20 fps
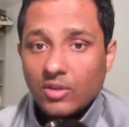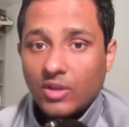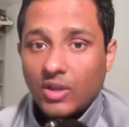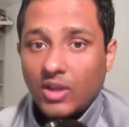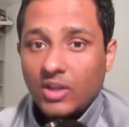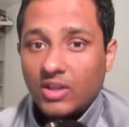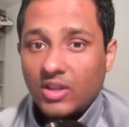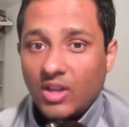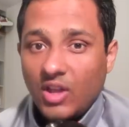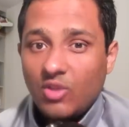
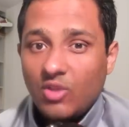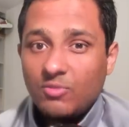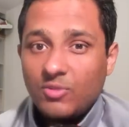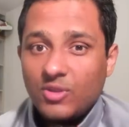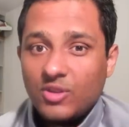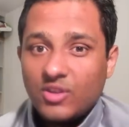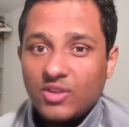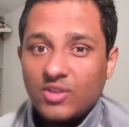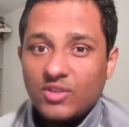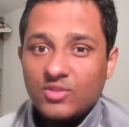and now
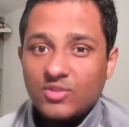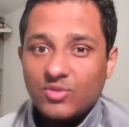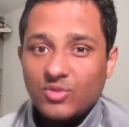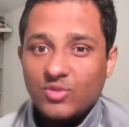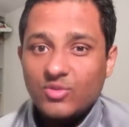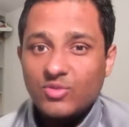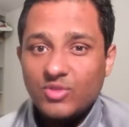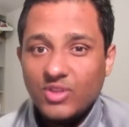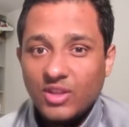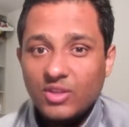mercury is going
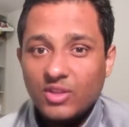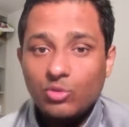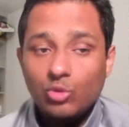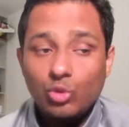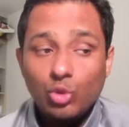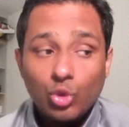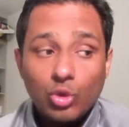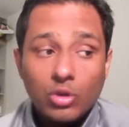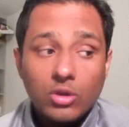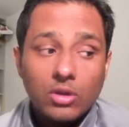to tell you
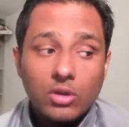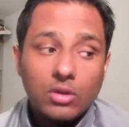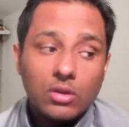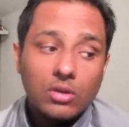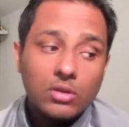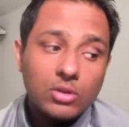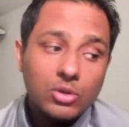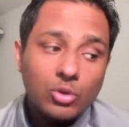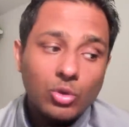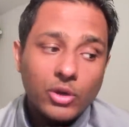look
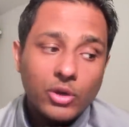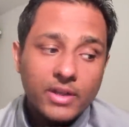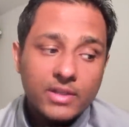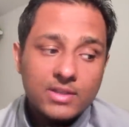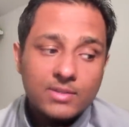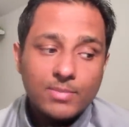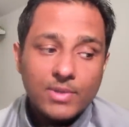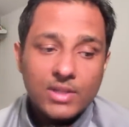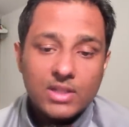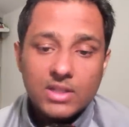your
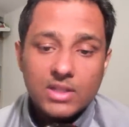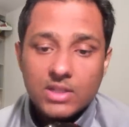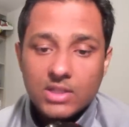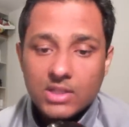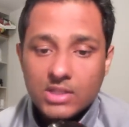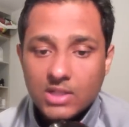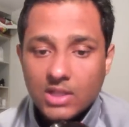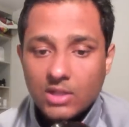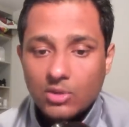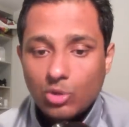
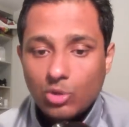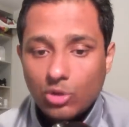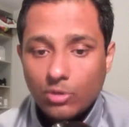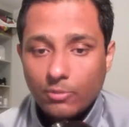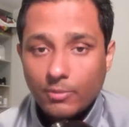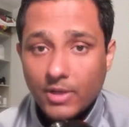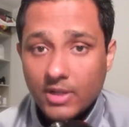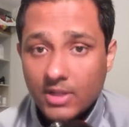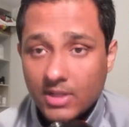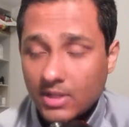expectations are not
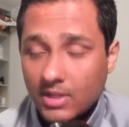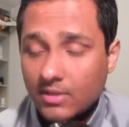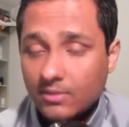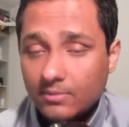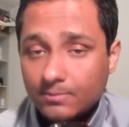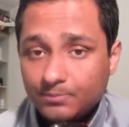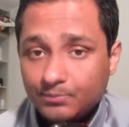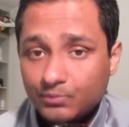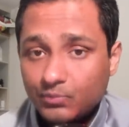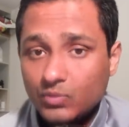met here
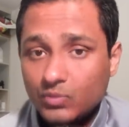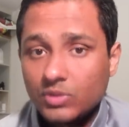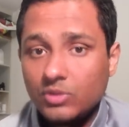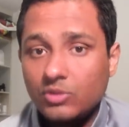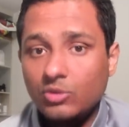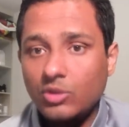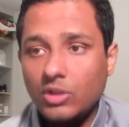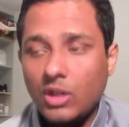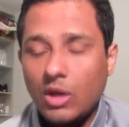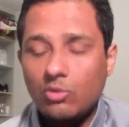
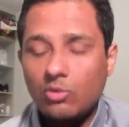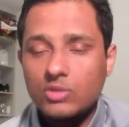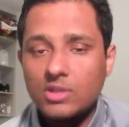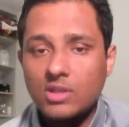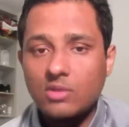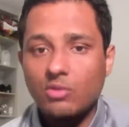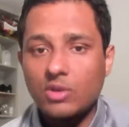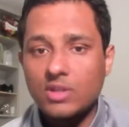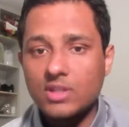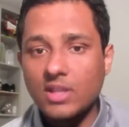so now see
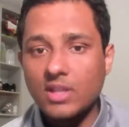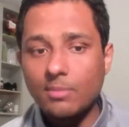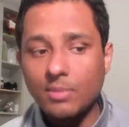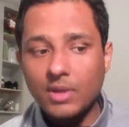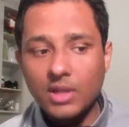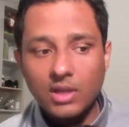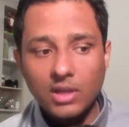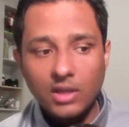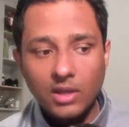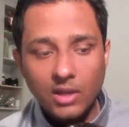what's
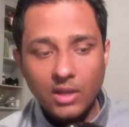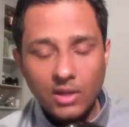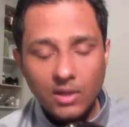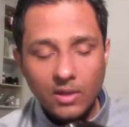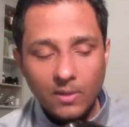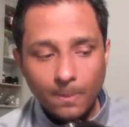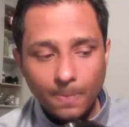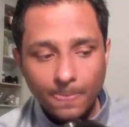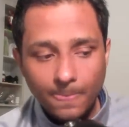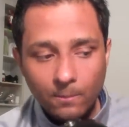happening
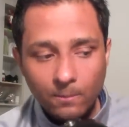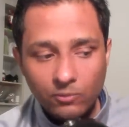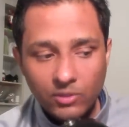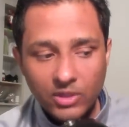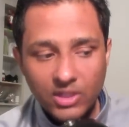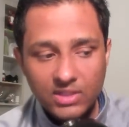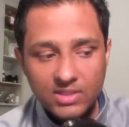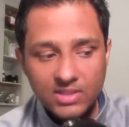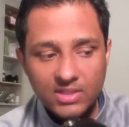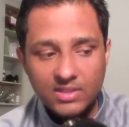
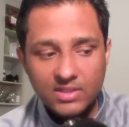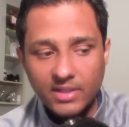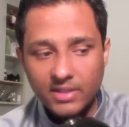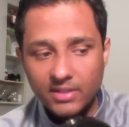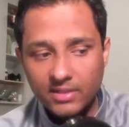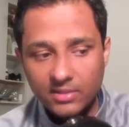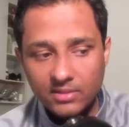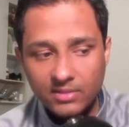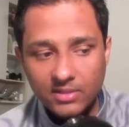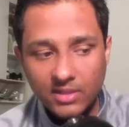venus has
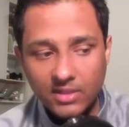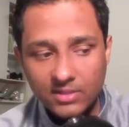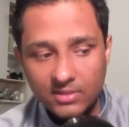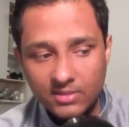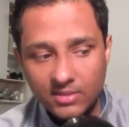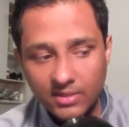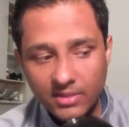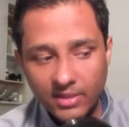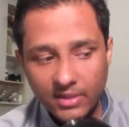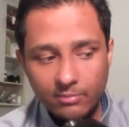entered
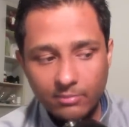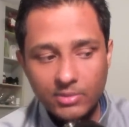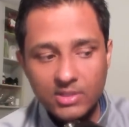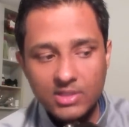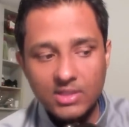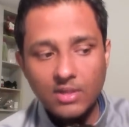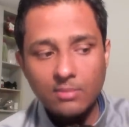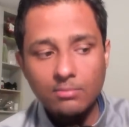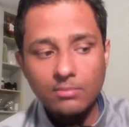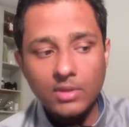dhanishta that
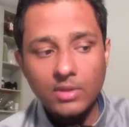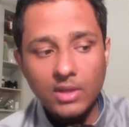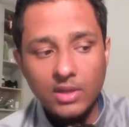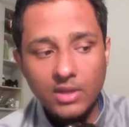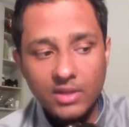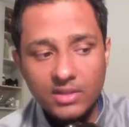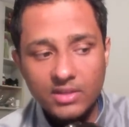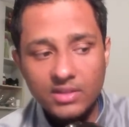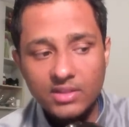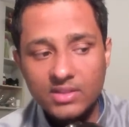means some
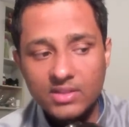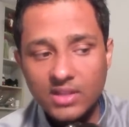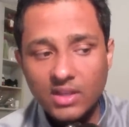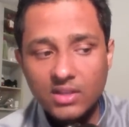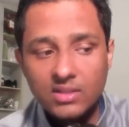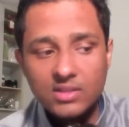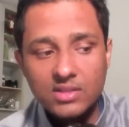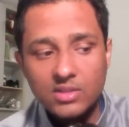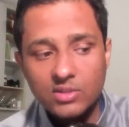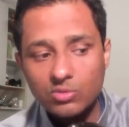
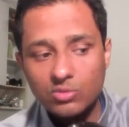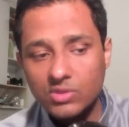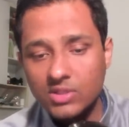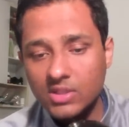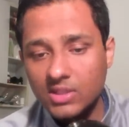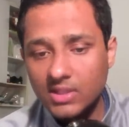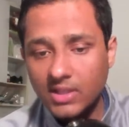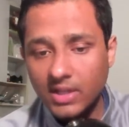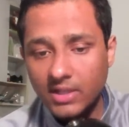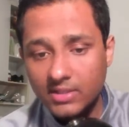results you
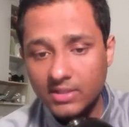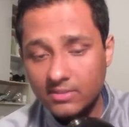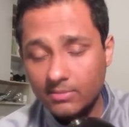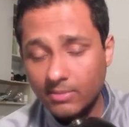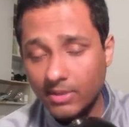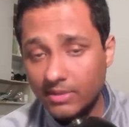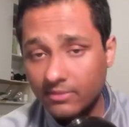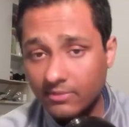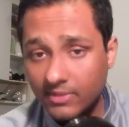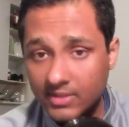see that is
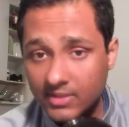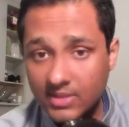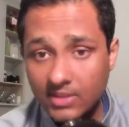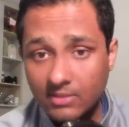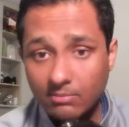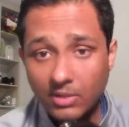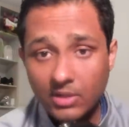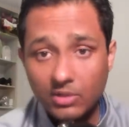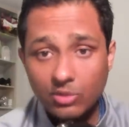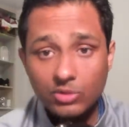manifesting
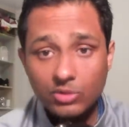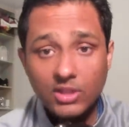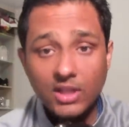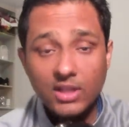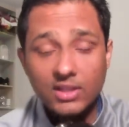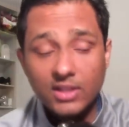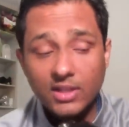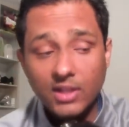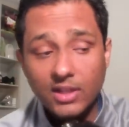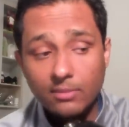but on the
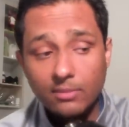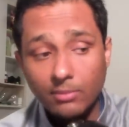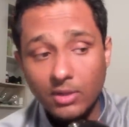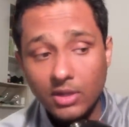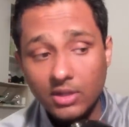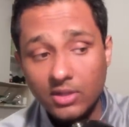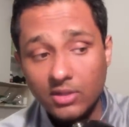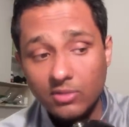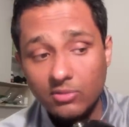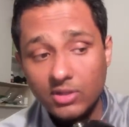other hand
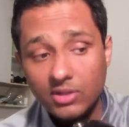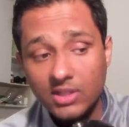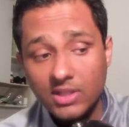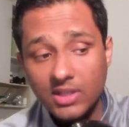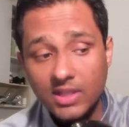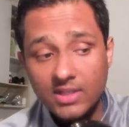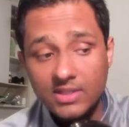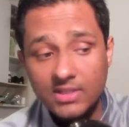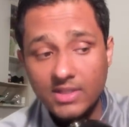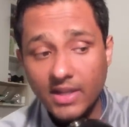mercury
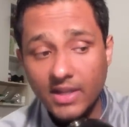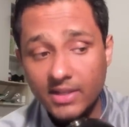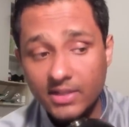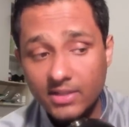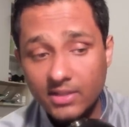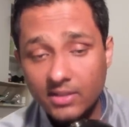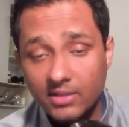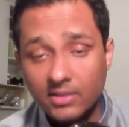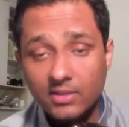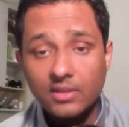has
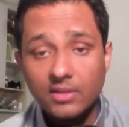entered